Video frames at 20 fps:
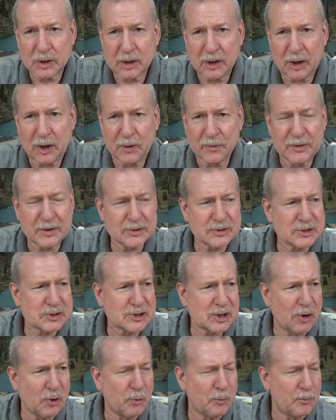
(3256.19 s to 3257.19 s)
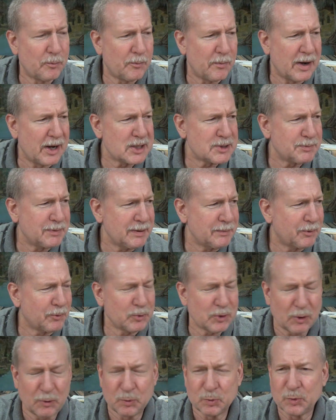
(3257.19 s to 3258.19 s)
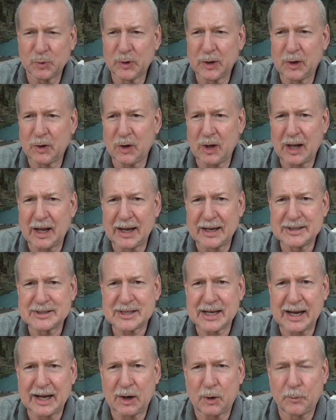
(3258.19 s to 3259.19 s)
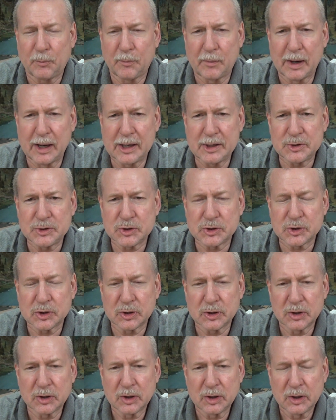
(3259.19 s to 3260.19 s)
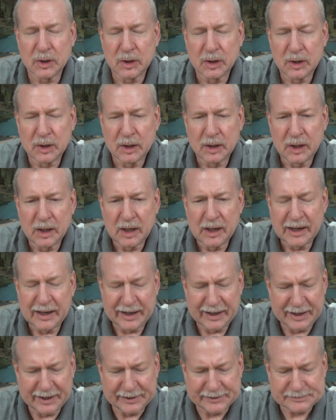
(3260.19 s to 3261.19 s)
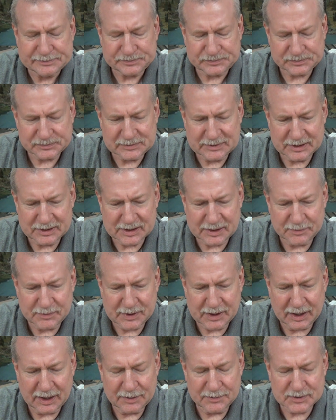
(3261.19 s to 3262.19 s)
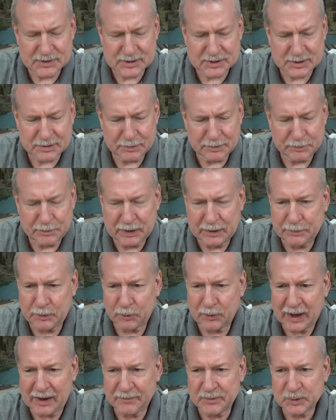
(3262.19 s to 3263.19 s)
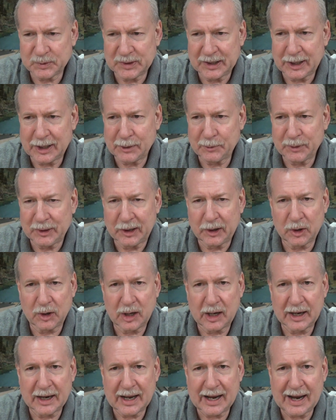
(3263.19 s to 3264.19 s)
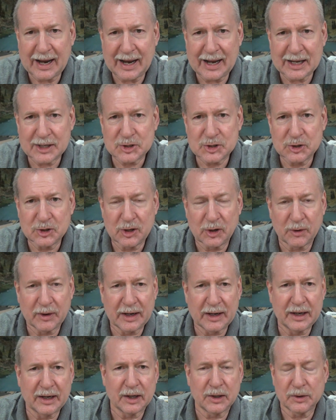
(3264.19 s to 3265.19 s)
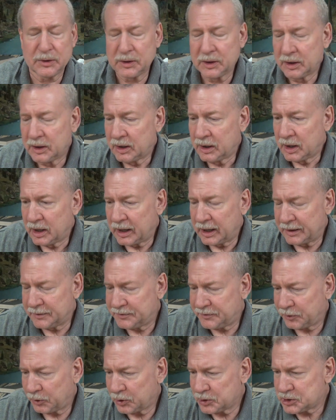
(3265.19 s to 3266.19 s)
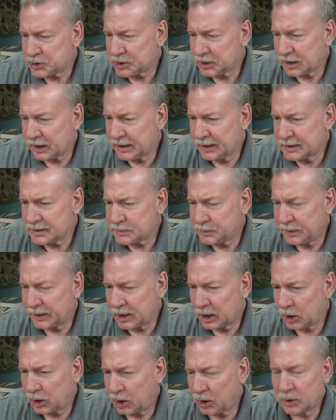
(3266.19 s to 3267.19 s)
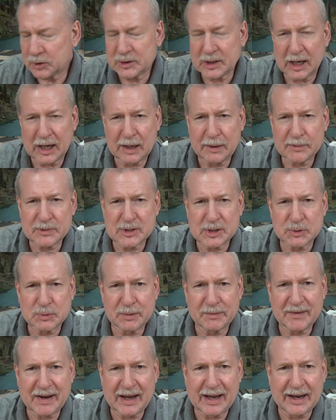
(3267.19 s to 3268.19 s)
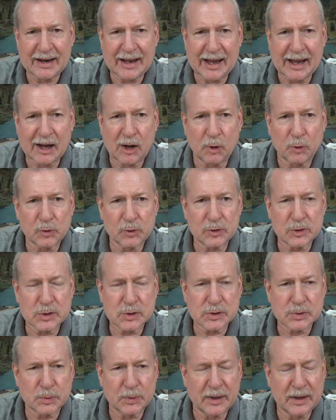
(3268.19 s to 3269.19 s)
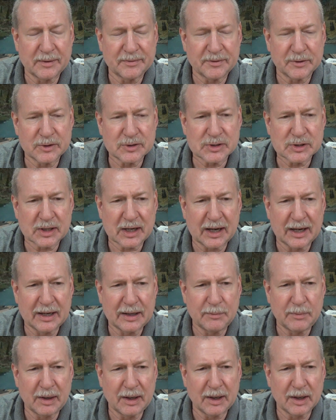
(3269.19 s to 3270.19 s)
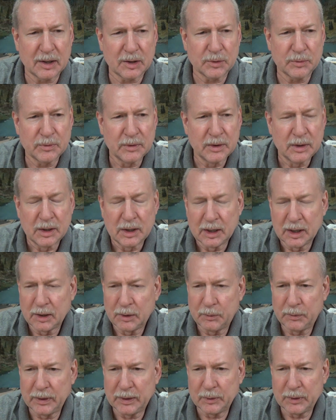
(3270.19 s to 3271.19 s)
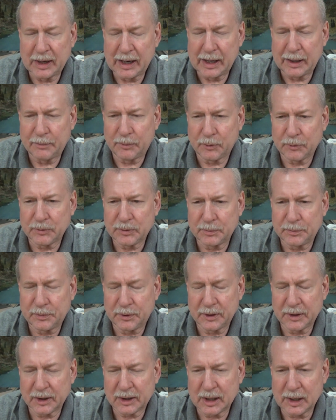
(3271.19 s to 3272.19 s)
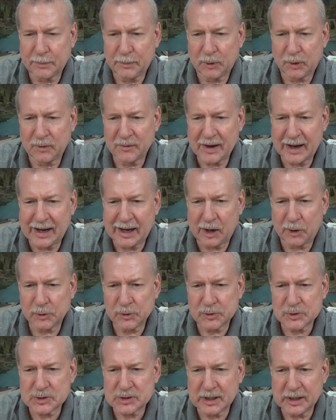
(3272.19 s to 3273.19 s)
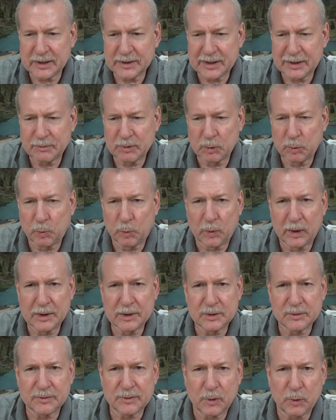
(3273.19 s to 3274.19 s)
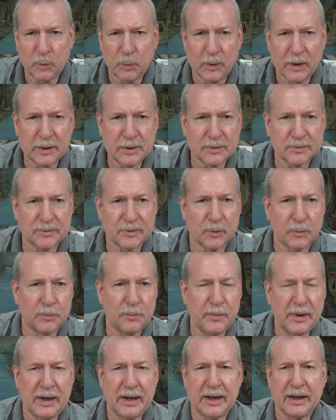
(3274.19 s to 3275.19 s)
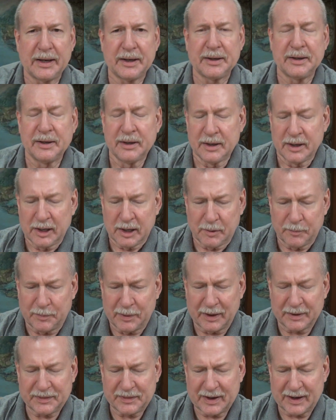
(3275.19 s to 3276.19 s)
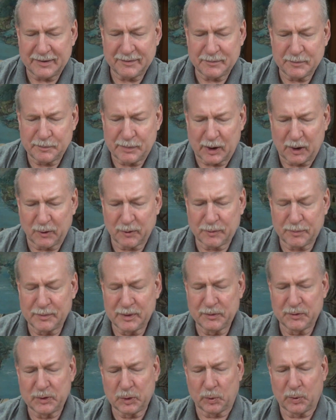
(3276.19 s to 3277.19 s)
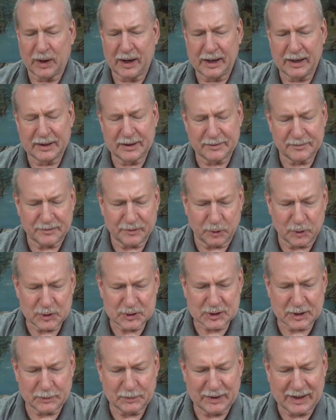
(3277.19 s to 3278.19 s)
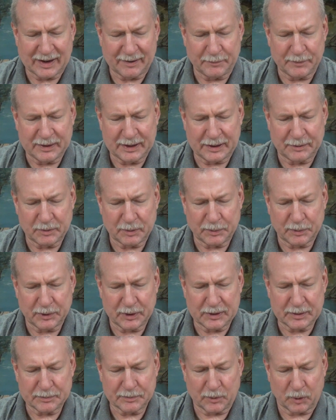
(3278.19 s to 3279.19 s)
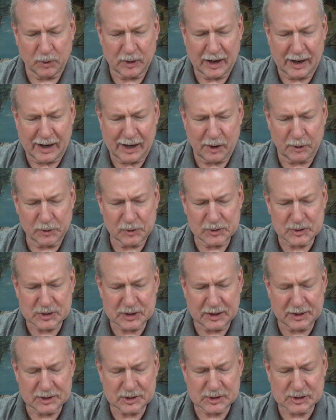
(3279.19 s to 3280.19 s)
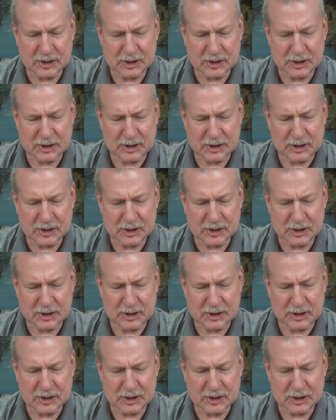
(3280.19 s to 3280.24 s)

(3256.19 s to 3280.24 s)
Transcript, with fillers: Oh, there's so much. People don't realize how much. And, and sometimes people have to wear, wear a lot of hats. You know, here, Unfortunately, it's been a long time since we've had elders. When I first came here, we were able to put a couple of elders in. They were wonderful, wonderful men, but they've both moved away, and unfortunately, we haven't been able to put more elders in.